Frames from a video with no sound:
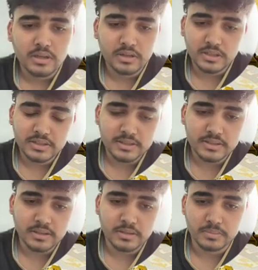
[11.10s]
This
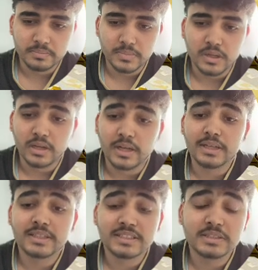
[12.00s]

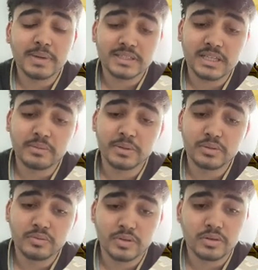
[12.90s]
is my assignment
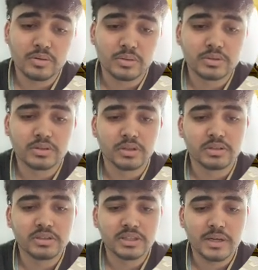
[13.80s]
2 for course
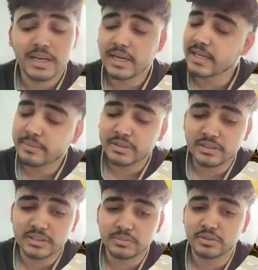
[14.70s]

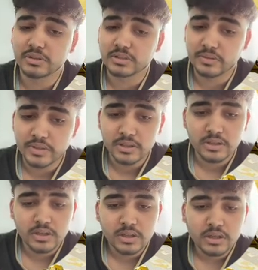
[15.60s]
ADMN3707.
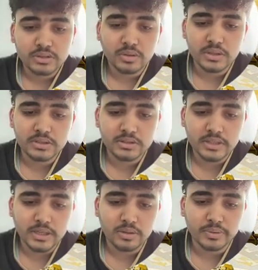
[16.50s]
So let's
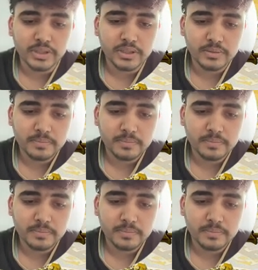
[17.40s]
get on with it.